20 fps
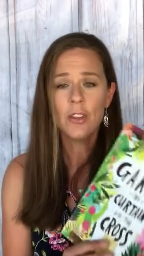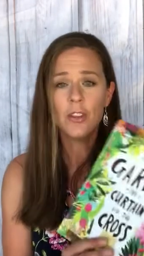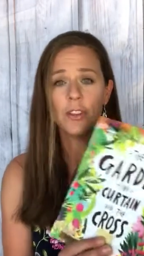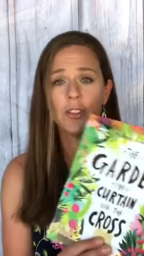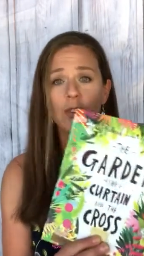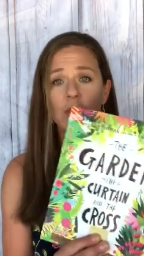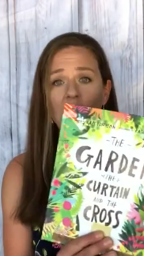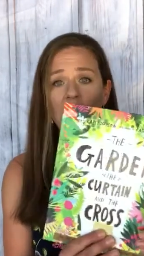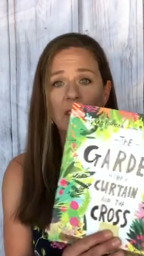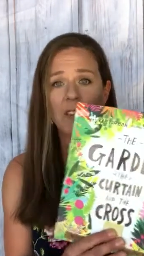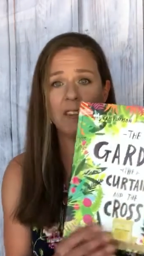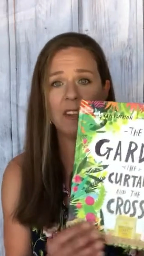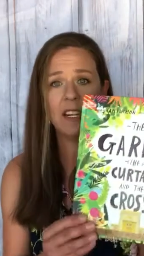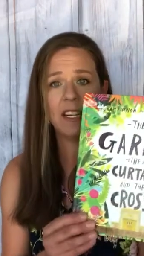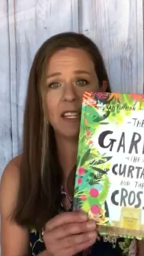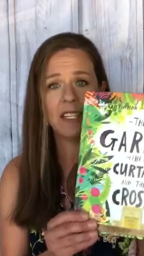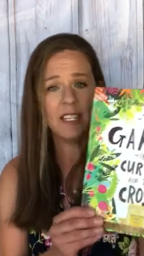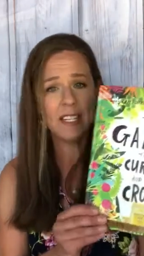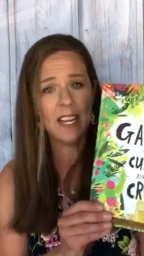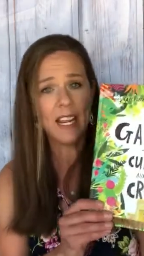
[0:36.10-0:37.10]
The story we're
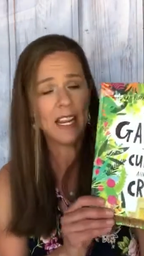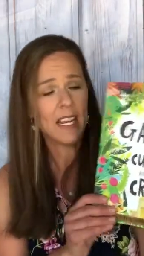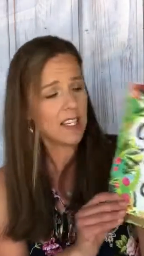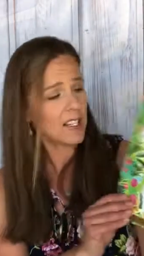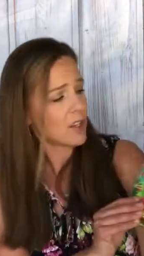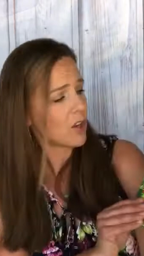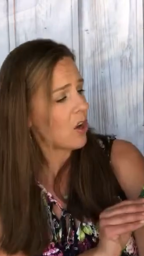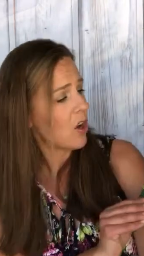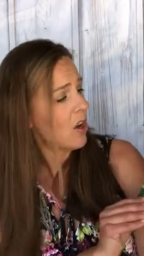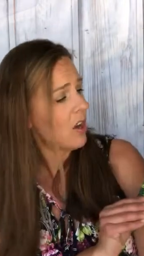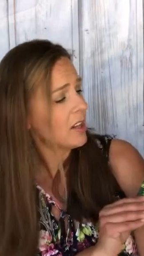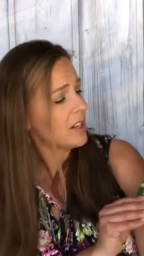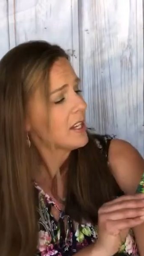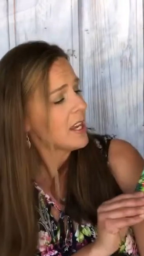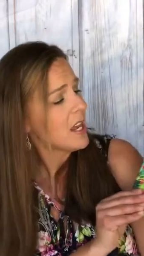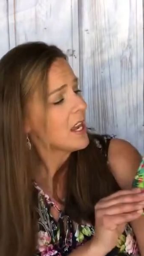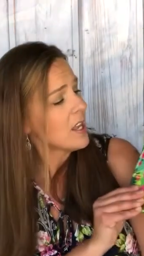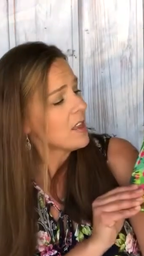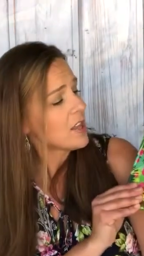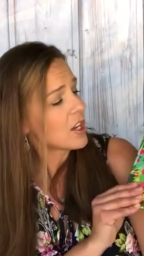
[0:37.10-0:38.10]
reading today is called
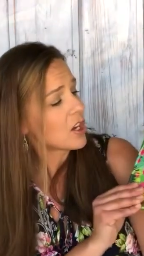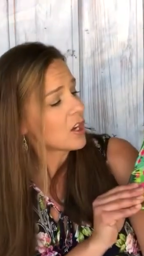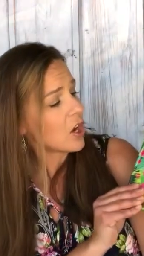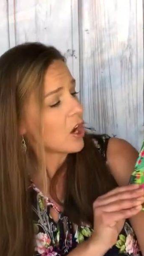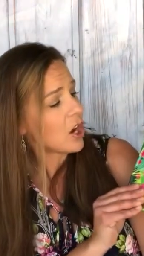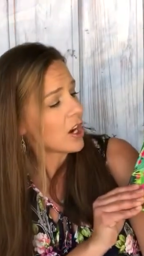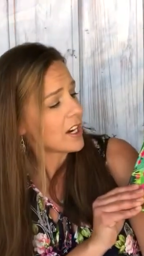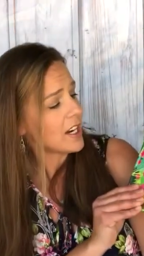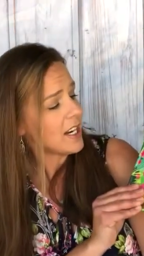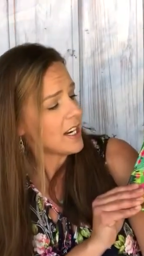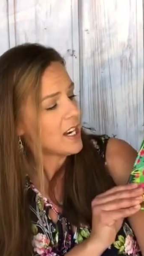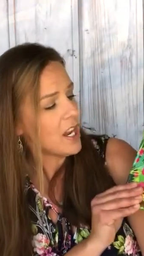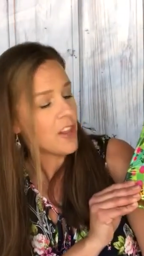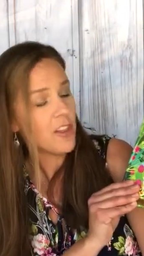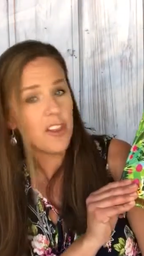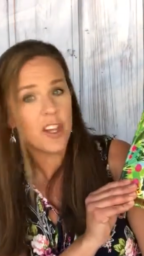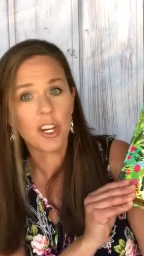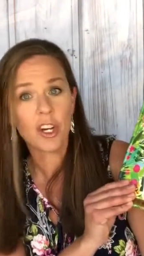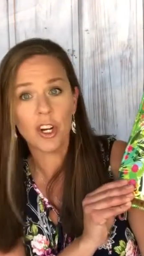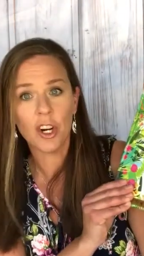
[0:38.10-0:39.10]
The Garden,
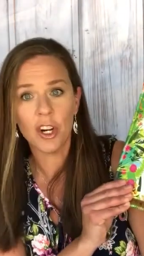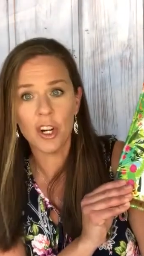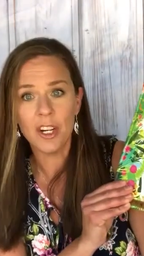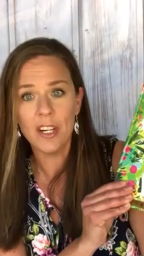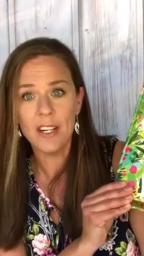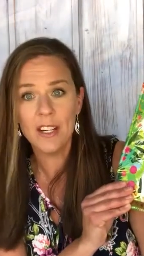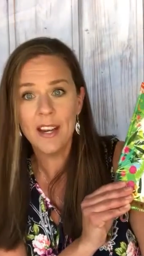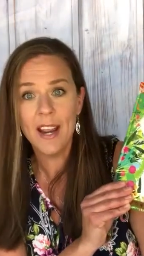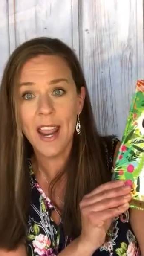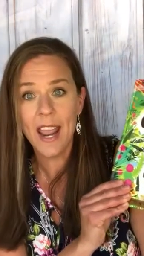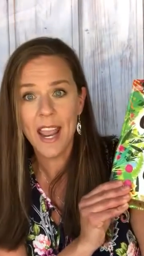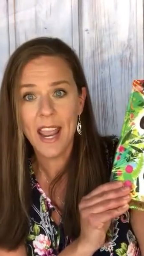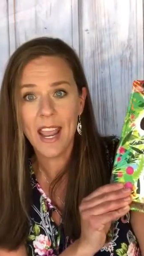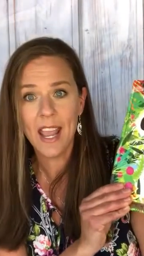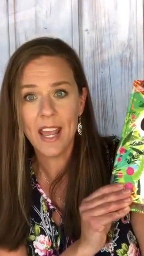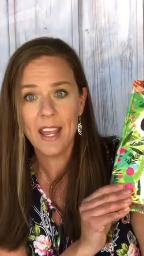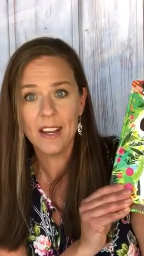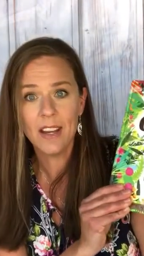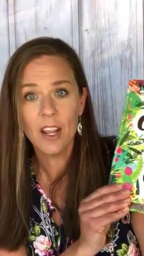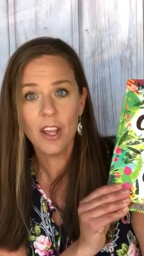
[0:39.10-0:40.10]
the Curtain,
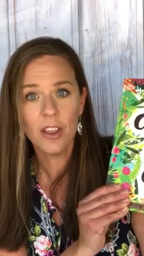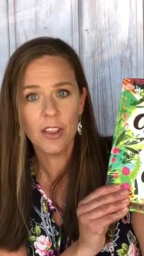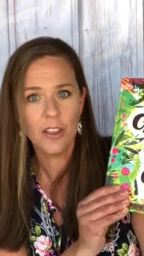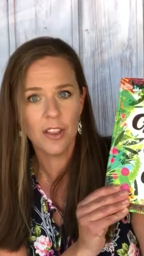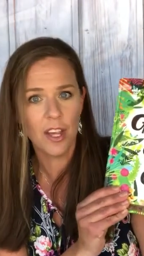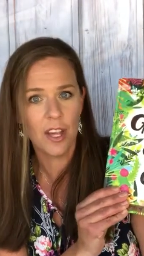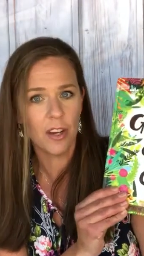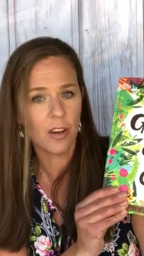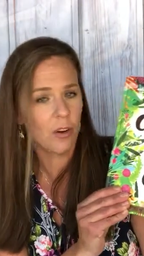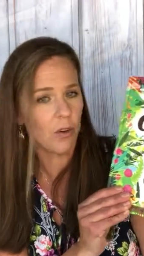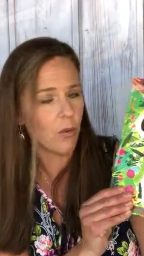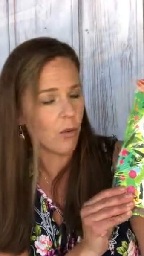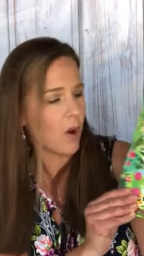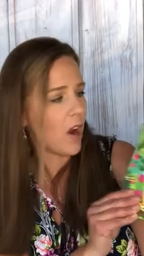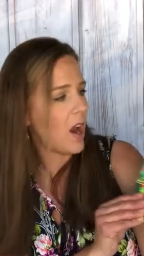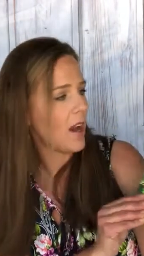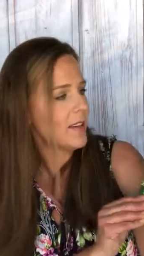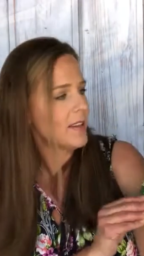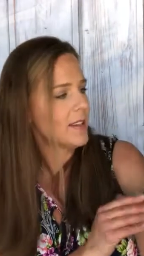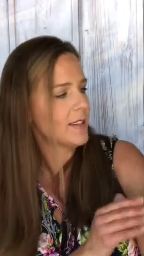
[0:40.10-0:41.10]
and the
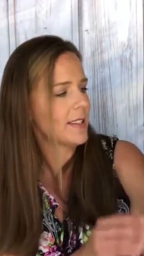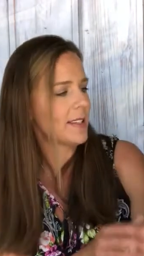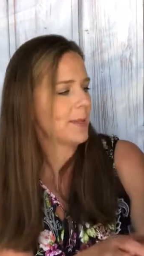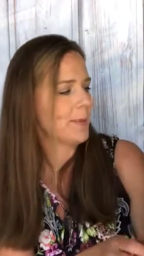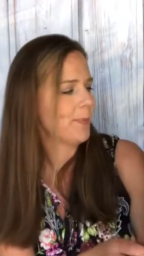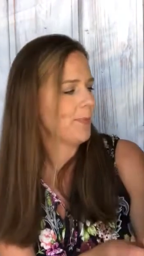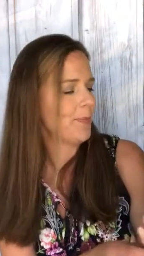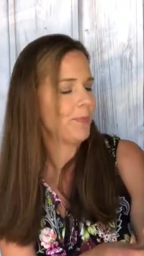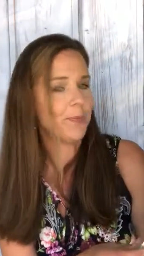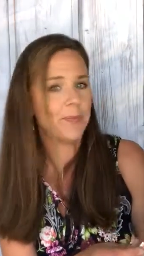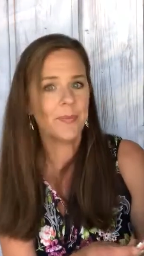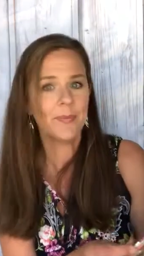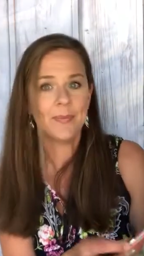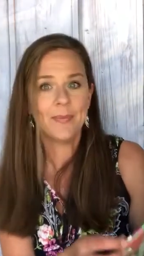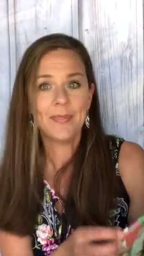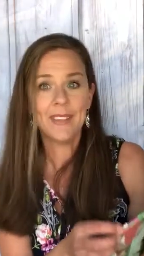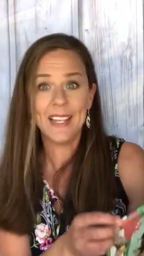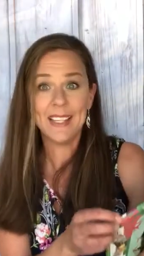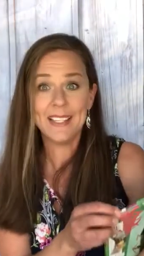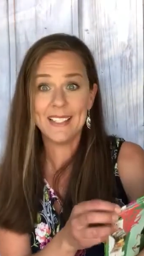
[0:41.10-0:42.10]
Cross.
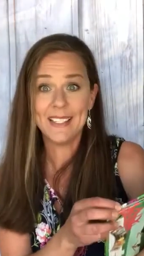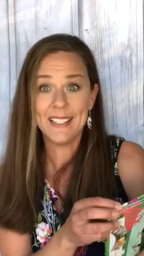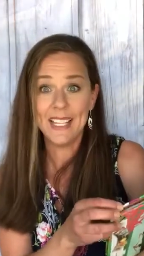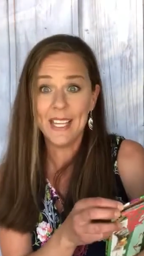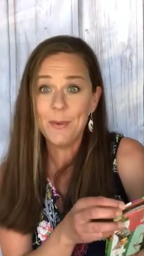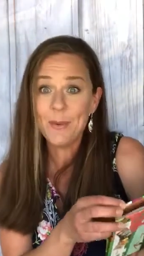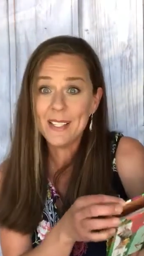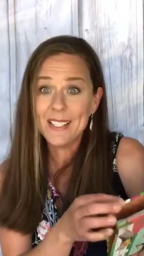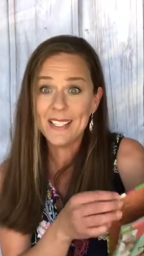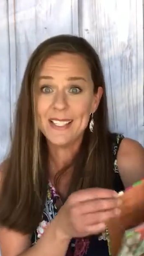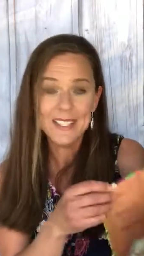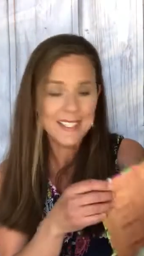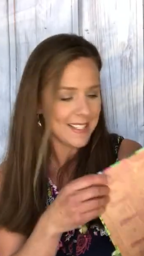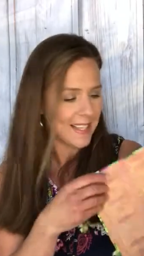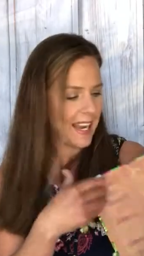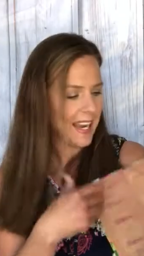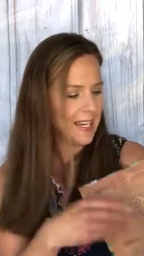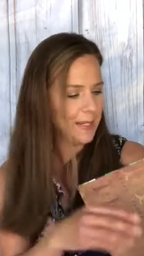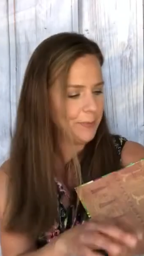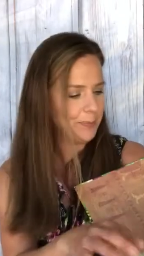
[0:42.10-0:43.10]
Let's see what's
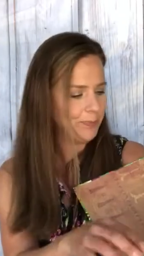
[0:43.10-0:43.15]
inside.